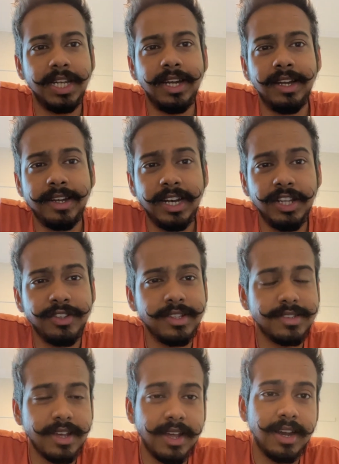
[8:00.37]
intelligence,
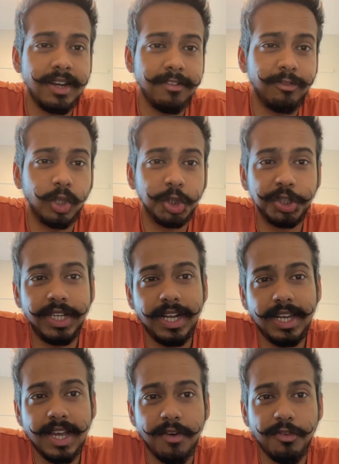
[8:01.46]
and
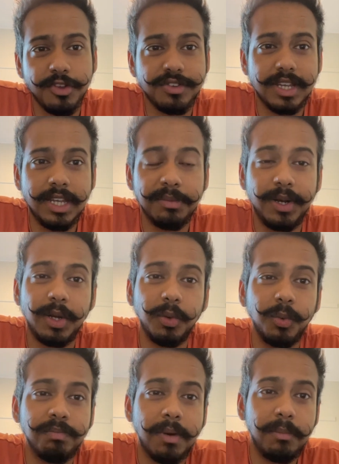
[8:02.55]
fortunately, I was able
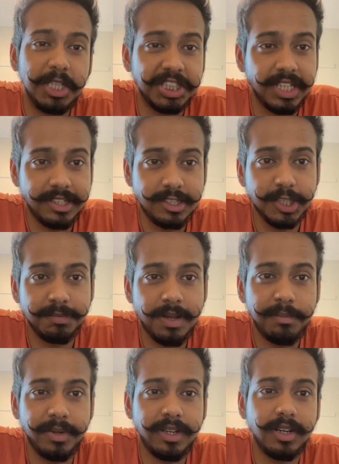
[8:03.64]
to publish a research
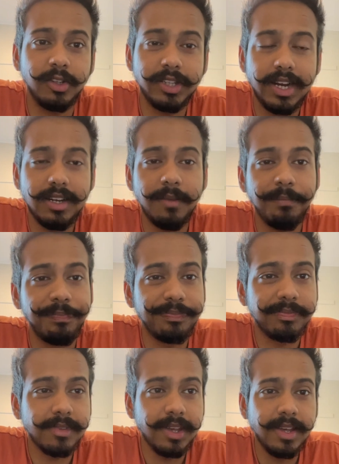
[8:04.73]
paper on that.
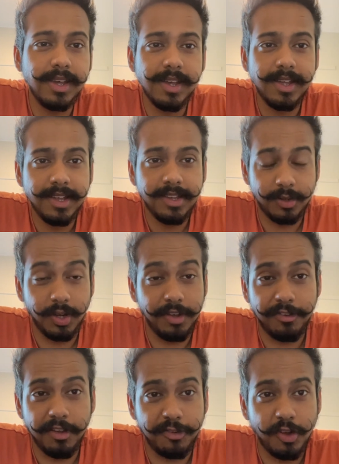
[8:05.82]
So
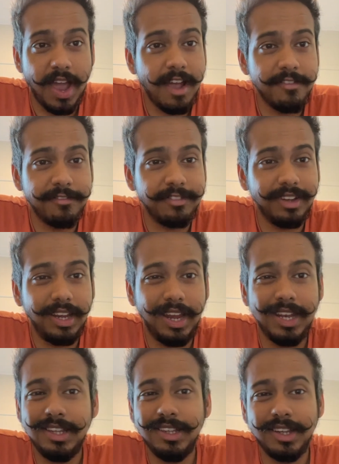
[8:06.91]
if you have
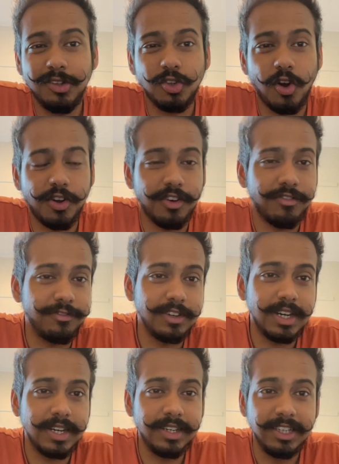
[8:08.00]
any sort
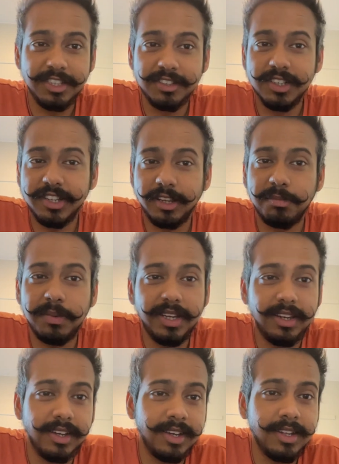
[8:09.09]
of research
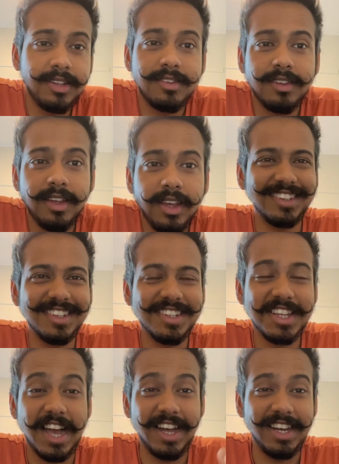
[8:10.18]
experience,
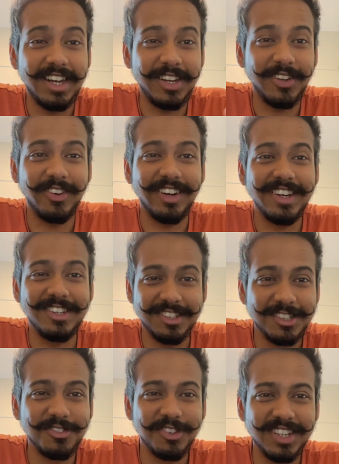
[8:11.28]
highlight your
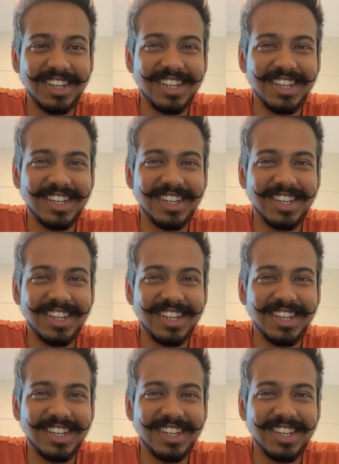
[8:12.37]
research work.